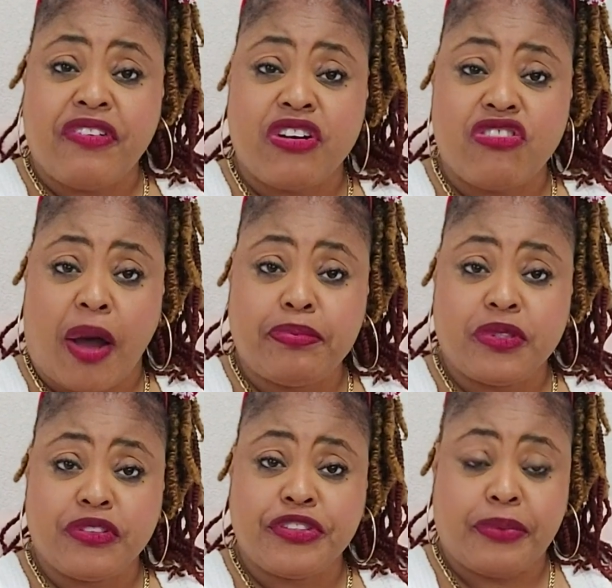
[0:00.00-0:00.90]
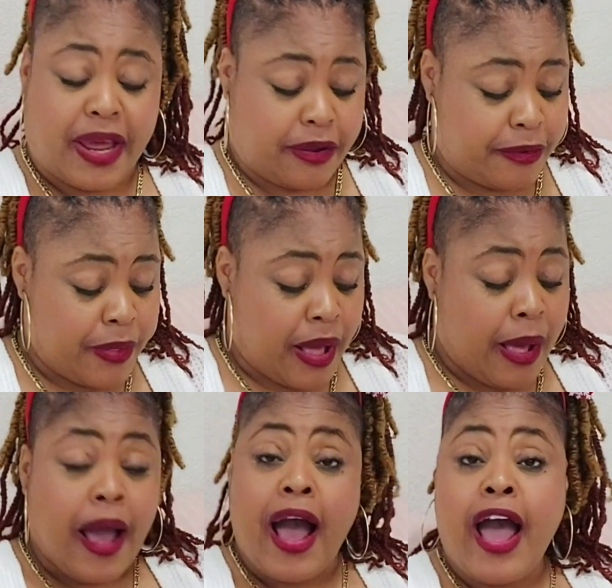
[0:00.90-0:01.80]
of a cropped sweater.
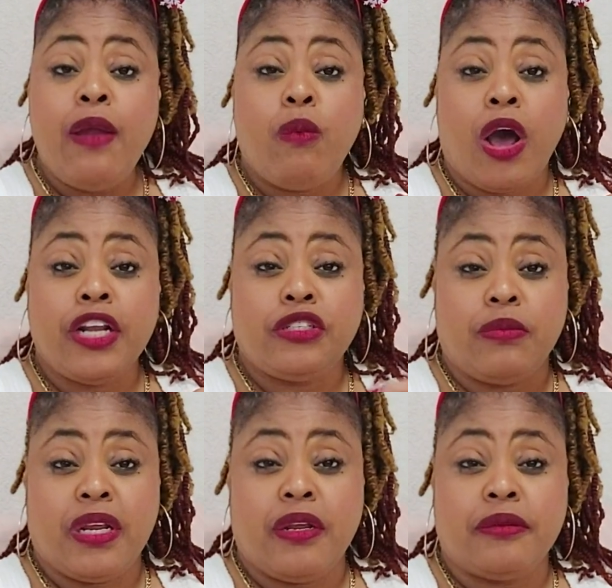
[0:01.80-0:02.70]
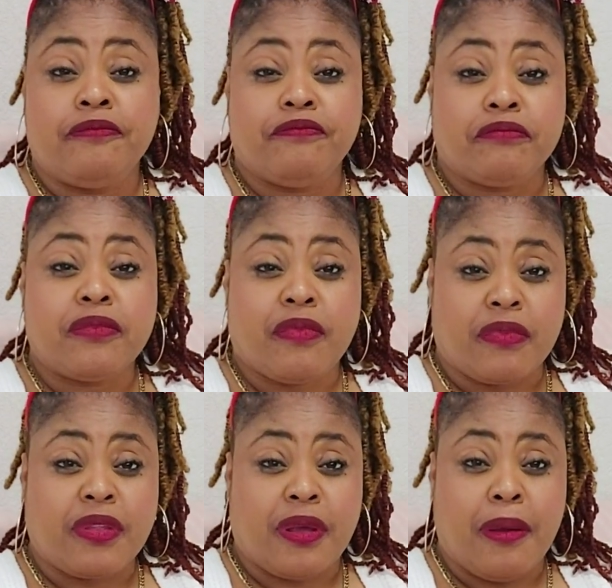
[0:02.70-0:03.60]
I want it to be
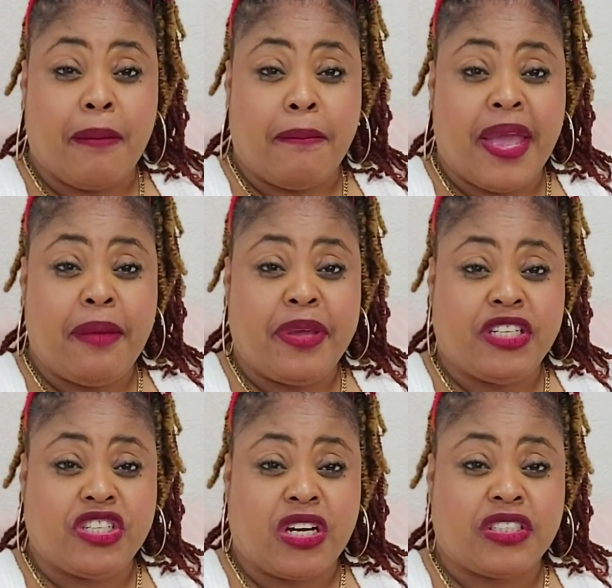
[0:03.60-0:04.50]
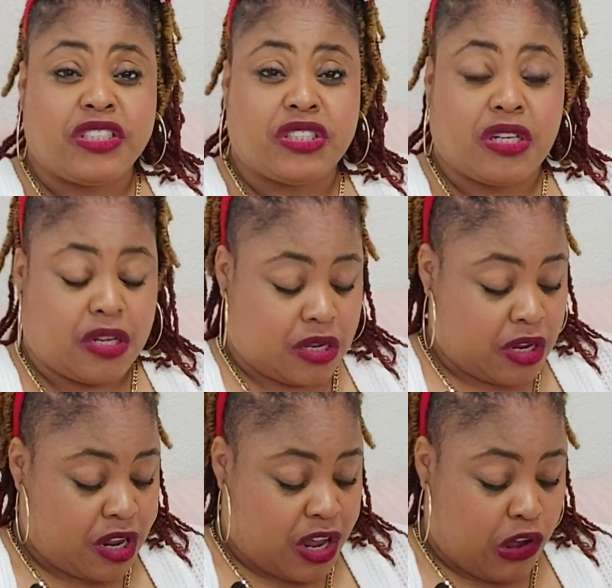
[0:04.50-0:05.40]
maybe just
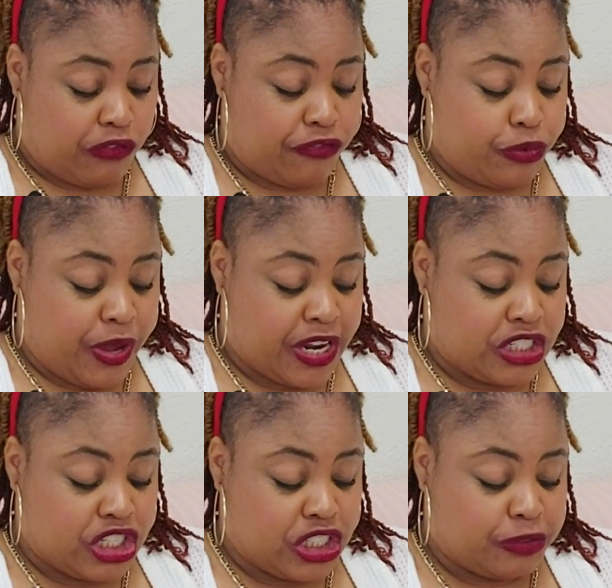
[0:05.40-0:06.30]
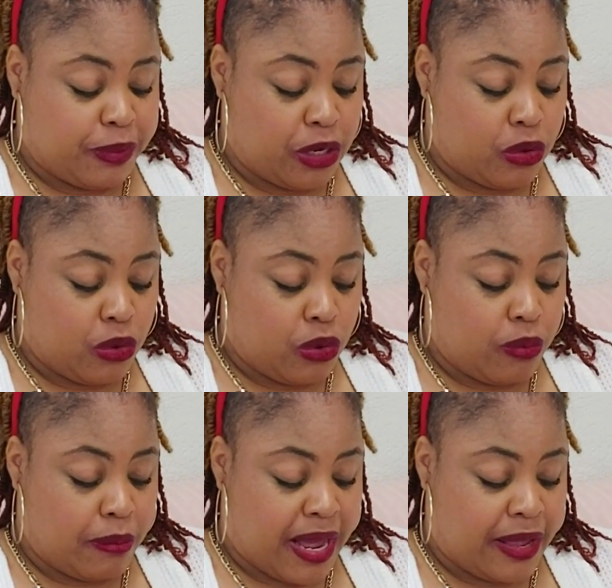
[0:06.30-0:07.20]
a few inches below
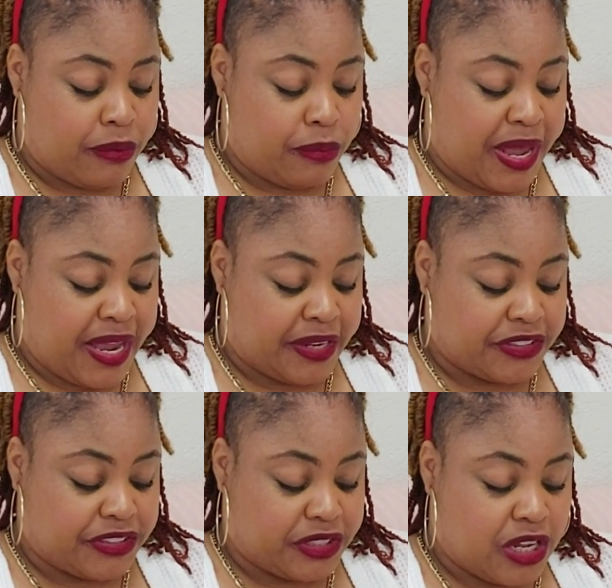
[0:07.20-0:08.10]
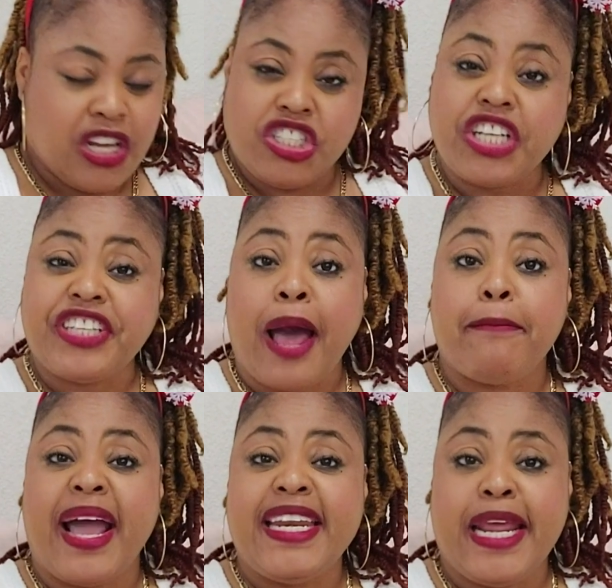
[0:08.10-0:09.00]
my waist, just at
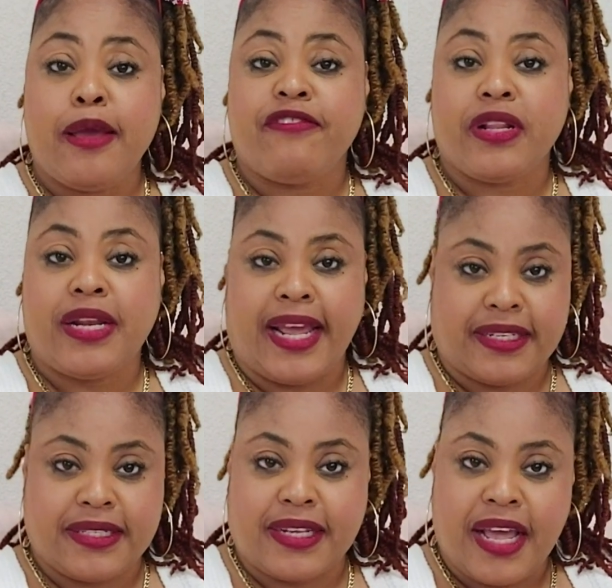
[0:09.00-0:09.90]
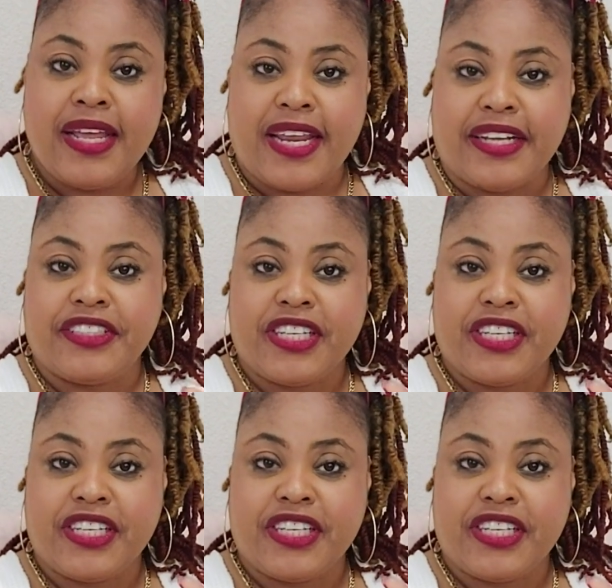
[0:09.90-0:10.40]
my navel length. Yes,